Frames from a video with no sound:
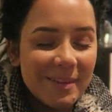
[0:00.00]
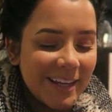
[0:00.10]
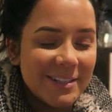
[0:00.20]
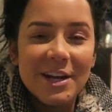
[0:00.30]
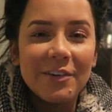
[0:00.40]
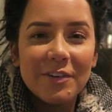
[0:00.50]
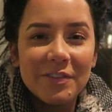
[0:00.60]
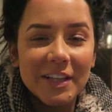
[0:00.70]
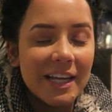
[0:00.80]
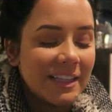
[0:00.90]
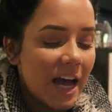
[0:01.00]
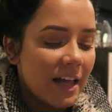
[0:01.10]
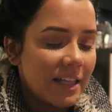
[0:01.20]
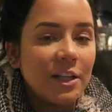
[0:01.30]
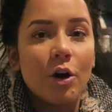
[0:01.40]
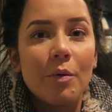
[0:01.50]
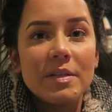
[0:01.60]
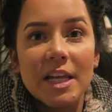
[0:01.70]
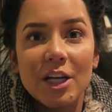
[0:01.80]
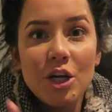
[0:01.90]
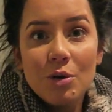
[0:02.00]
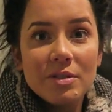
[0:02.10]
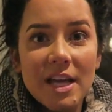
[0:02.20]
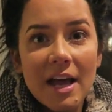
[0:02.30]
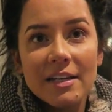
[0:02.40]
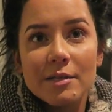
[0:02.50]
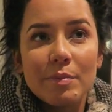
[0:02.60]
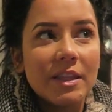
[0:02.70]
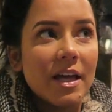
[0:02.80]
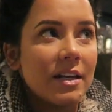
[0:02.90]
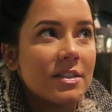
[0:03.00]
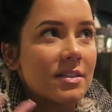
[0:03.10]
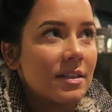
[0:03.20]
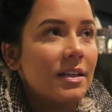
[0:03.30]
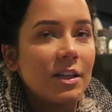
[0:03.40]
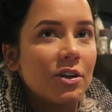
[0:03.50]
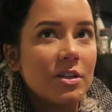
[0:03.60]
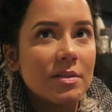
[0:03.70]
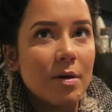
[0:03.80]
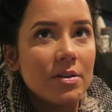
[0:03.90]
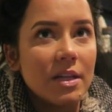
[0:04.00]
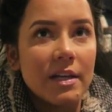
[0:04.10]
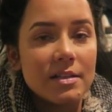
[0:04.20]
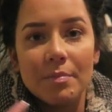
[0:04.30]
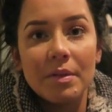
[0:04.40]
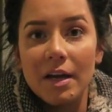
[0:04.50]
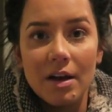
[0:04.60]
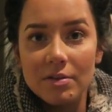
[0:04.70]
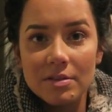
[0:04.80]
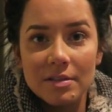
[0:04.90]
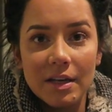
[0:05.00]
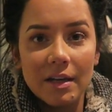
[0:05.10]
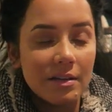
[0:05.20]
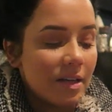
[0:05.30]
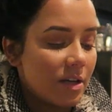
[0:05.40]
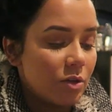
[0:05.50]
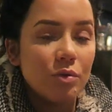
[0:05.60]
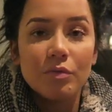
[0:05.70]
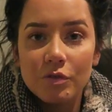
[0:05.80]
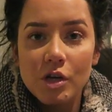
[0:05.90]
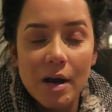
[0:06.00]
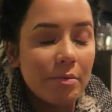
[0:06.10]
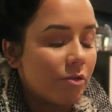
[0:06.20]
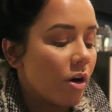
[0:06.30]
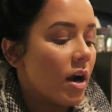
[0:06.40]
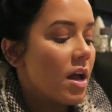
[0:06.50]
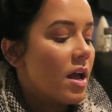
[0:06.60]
Like, do you ever feel like that? Like, they're always like, new scent, but then it's it literally smells like something else, like that you've tried before.